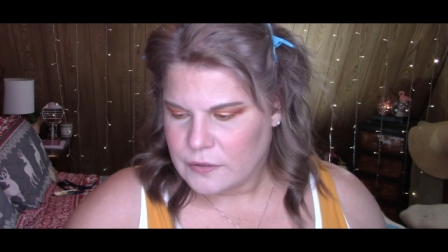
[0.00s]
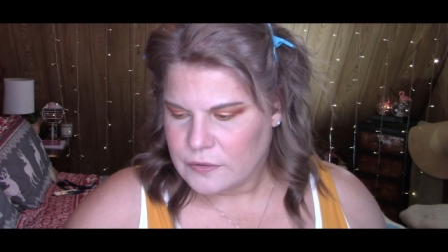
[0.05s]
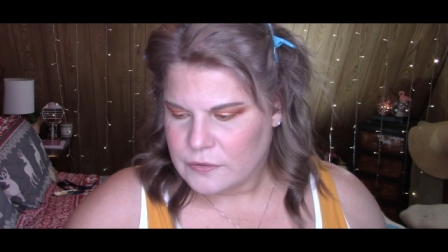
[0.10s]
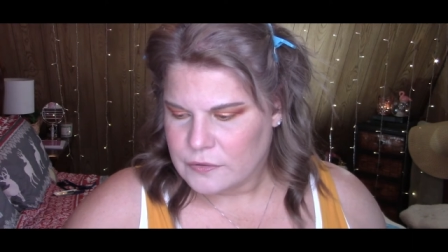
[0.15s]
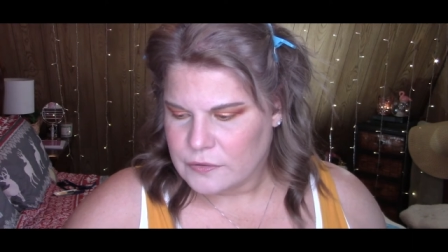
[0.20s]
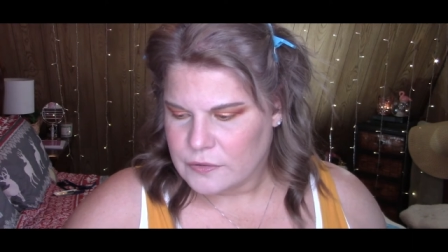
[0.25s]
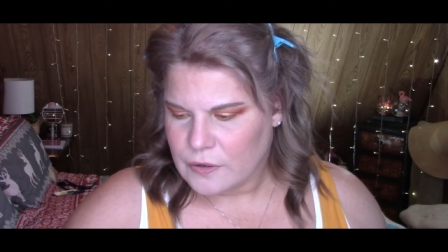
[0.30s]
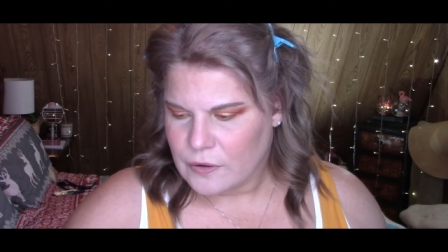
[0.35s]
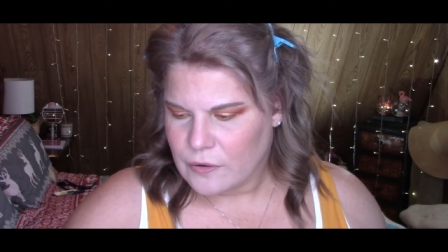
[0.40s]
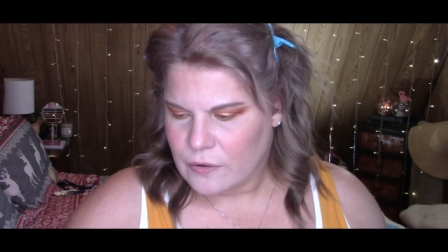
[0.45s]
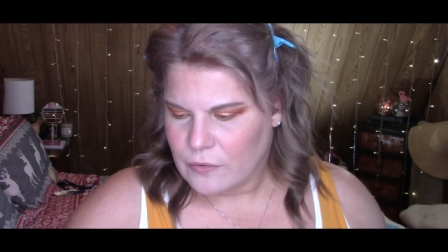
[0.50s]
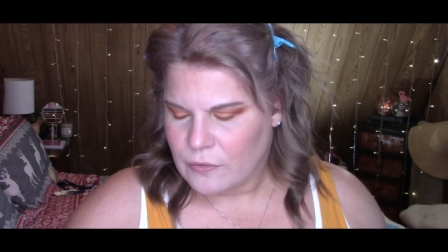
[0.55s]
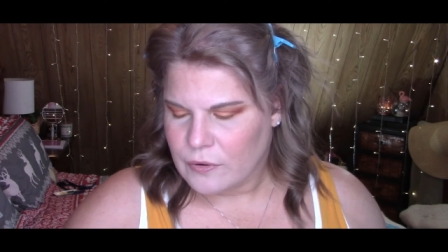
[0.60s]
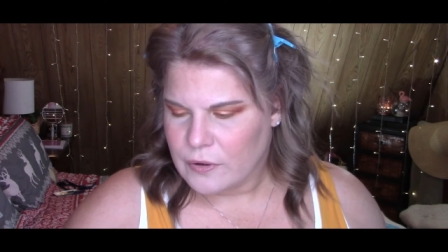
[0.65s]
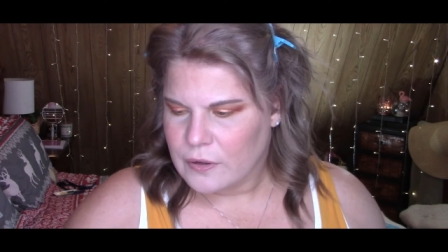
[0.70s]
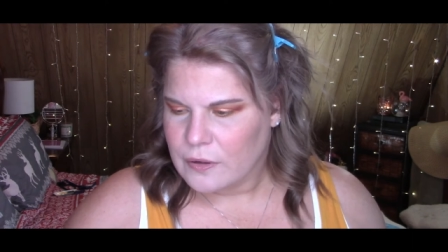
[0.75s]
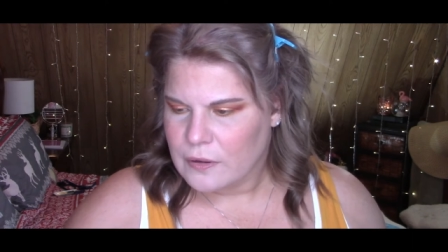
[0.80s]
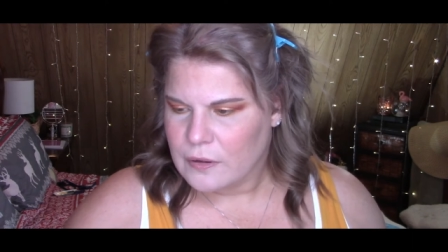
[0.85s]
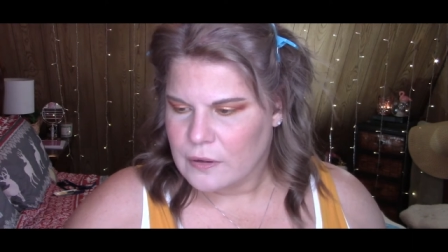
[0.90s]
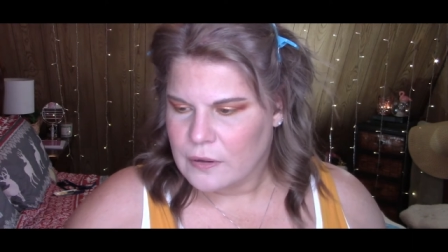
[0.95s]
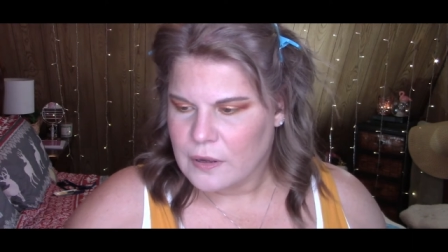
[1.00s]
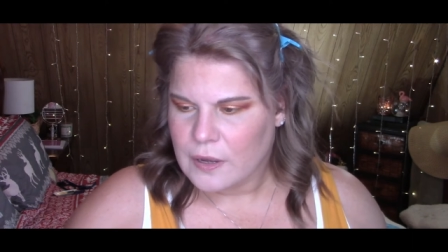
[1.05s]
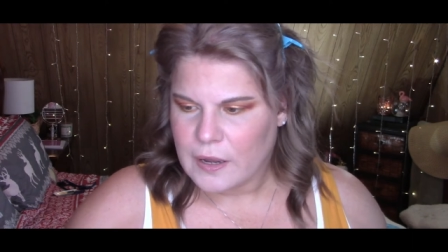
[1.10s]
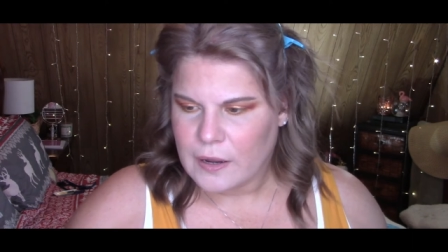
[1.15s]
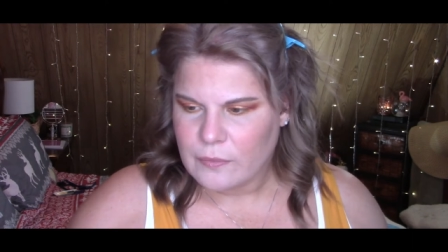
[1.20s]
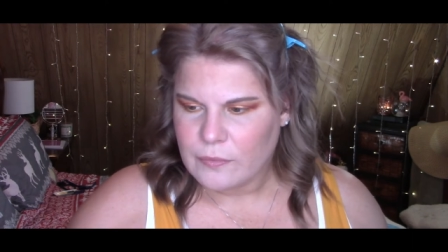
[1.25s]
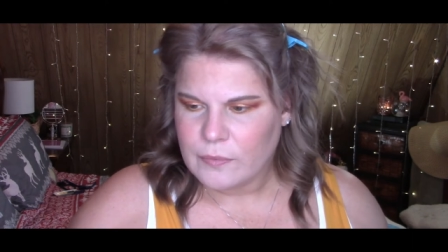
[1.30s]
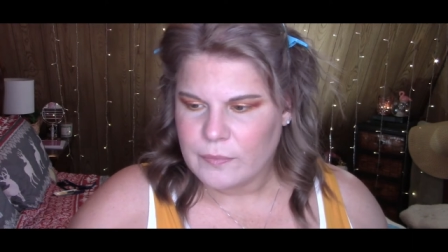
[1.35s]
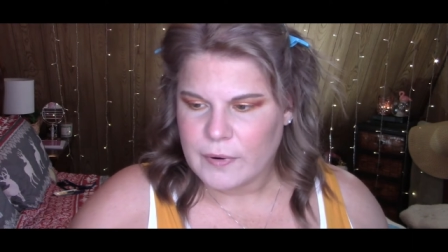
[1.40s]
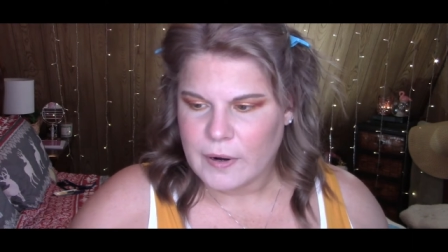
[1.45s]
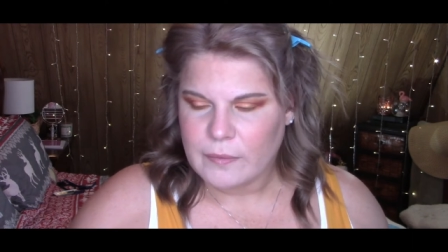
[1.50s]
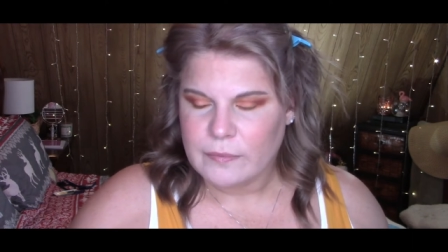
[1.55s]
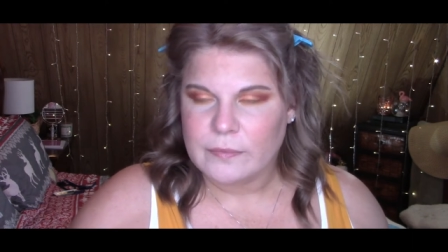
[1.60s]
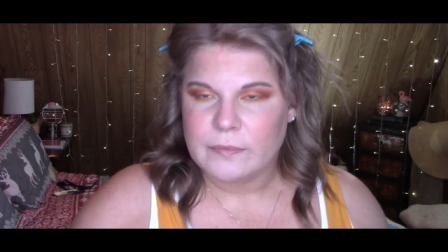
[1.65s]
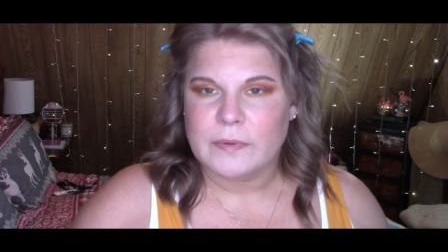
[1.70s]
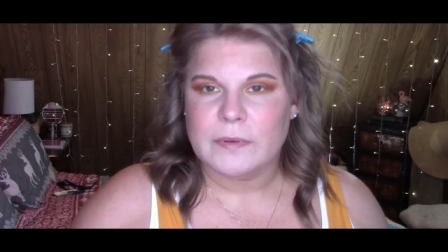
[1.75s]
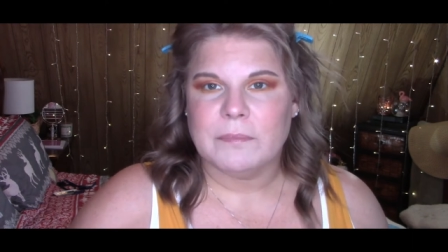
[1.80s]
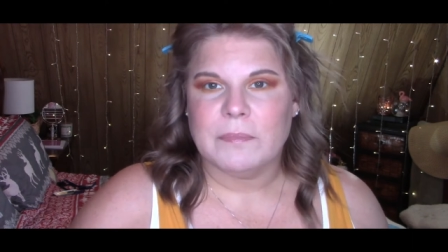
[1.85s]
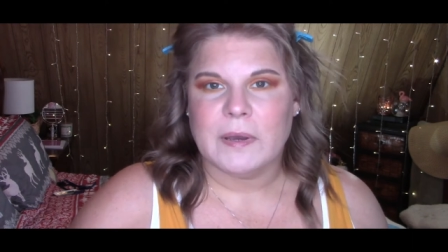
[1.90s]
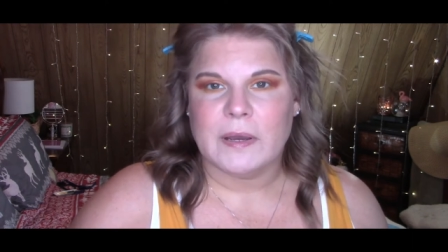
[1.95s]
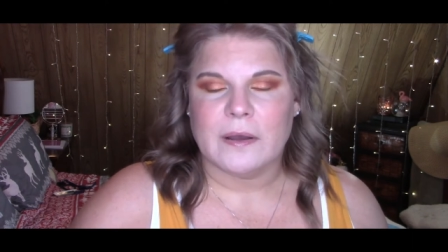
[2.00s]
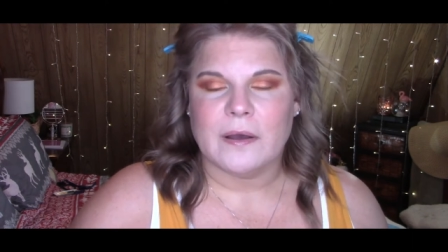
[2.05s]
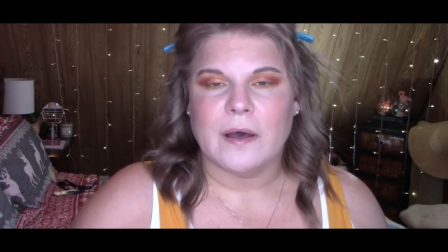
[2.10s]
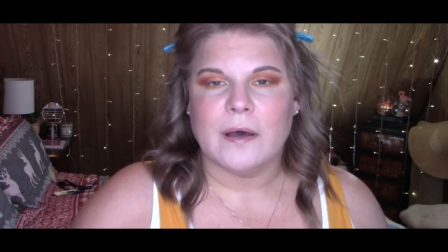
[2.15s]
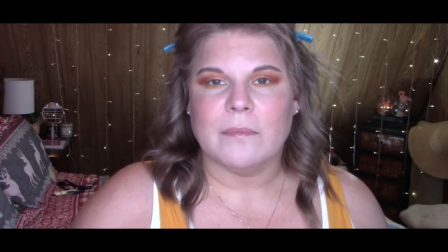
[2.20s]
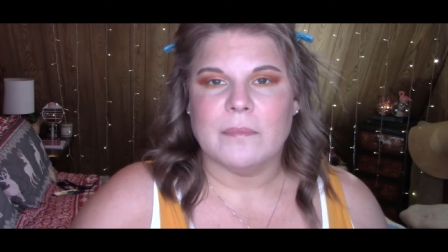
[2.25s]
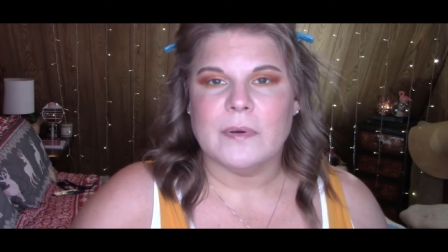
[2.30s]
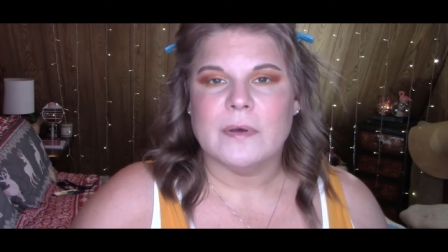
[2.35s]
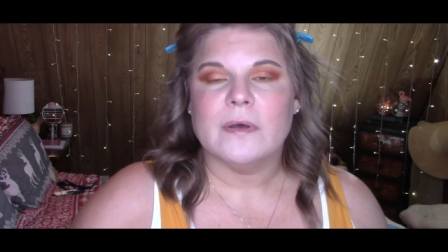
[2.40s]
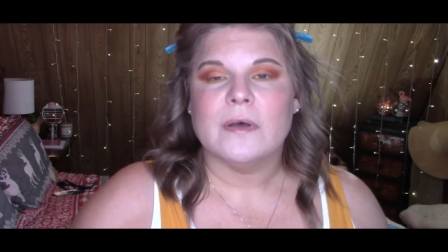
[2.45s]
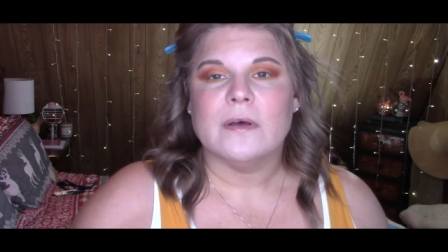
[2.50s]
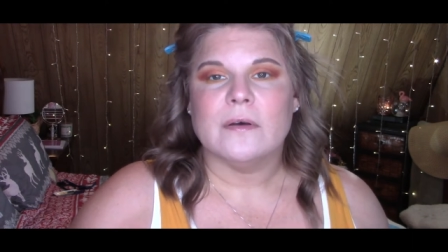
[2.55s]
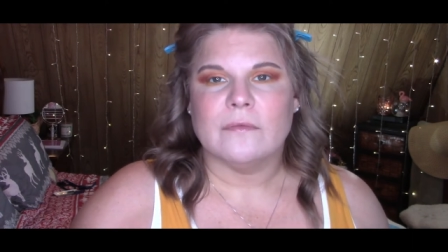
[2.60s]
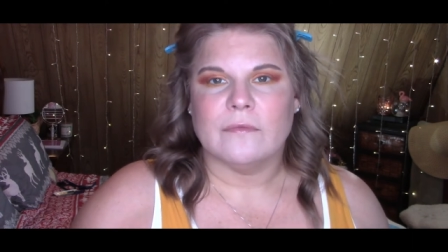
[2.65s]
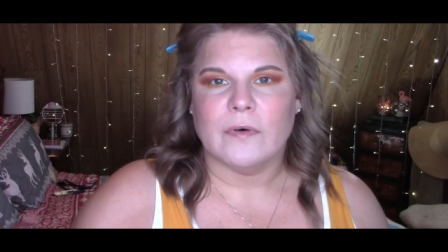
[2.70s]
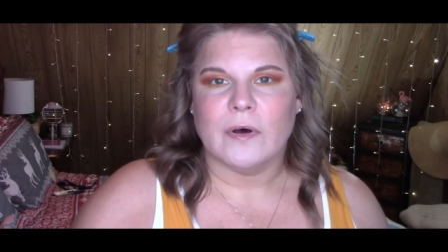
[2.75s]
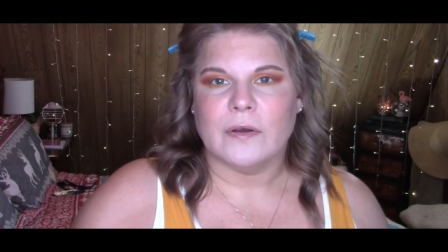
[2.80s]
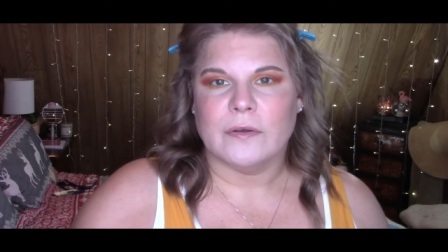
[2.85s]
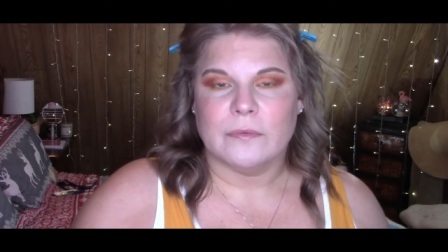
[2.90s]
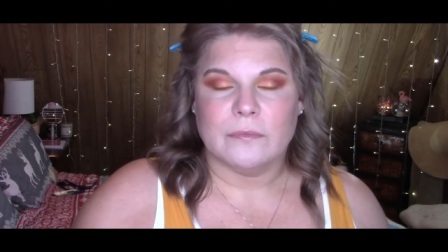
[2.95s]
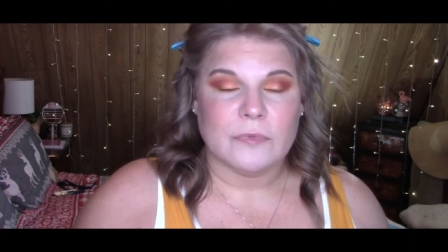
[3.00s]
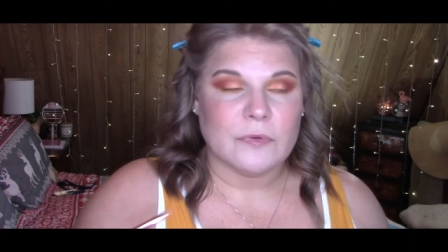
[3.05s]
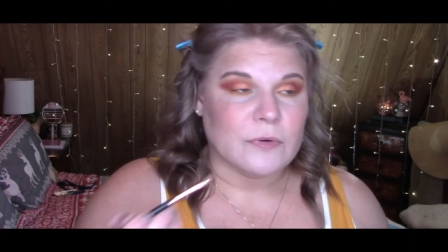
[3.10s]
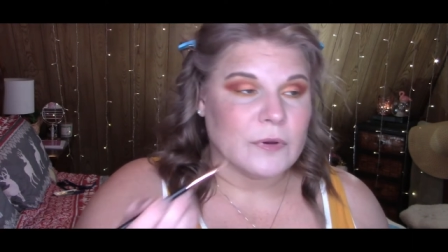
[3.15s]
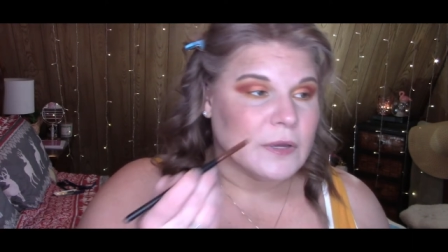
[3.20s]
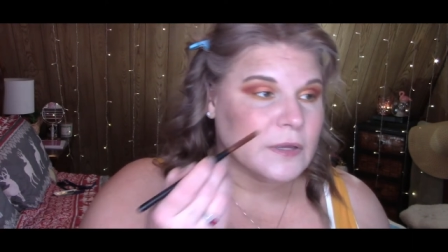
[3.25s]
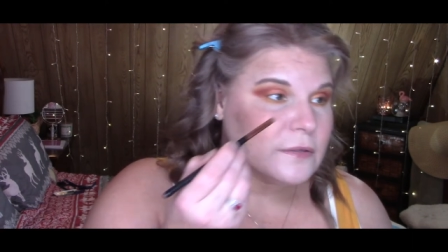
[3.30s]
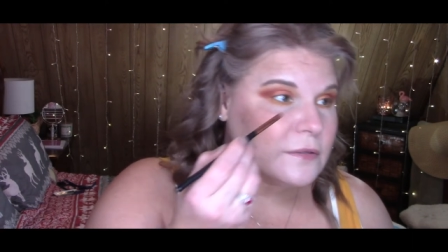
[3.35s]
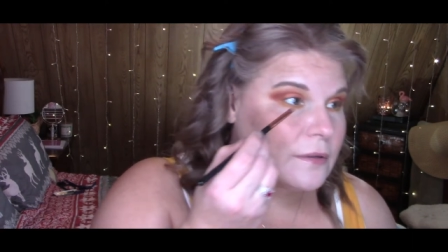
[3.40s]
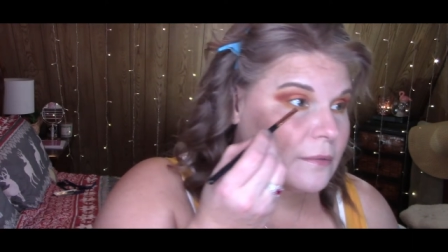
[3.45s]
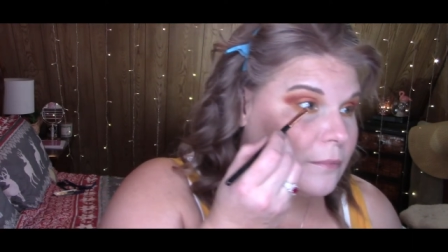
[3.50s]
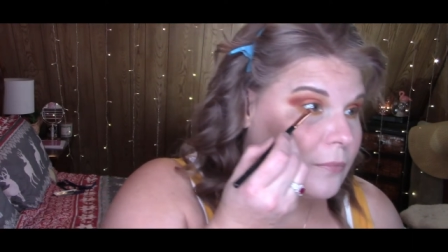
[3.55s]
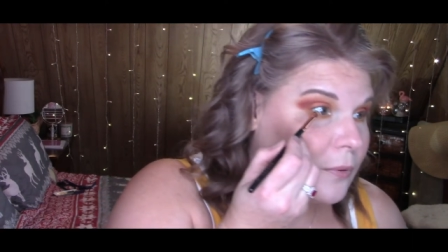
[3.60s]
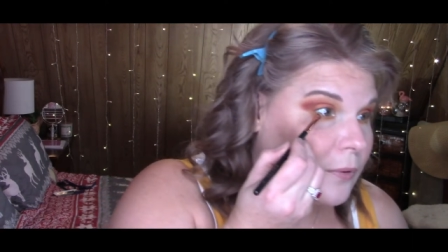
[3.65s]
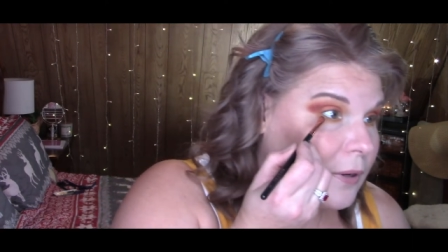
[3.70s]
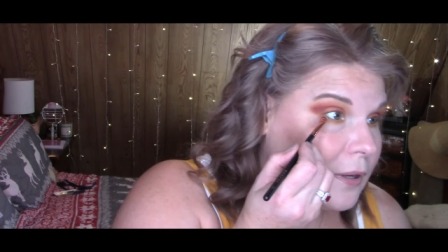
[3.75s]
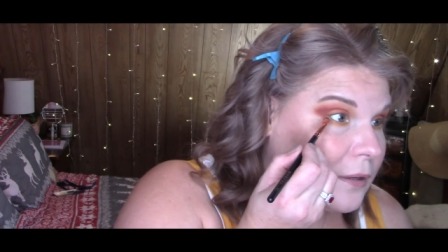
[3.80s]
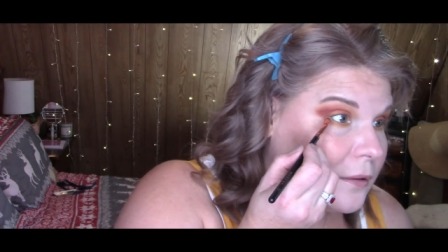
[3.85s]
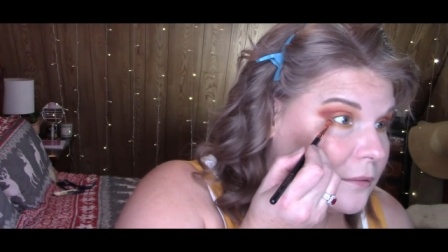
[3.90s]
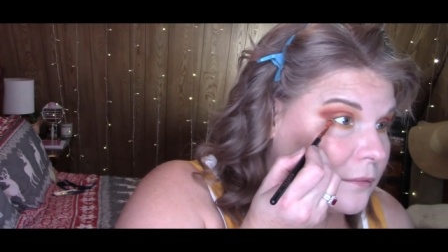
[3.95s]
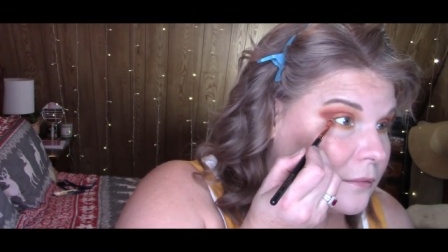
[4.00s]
So I will probably pick up volume three at some point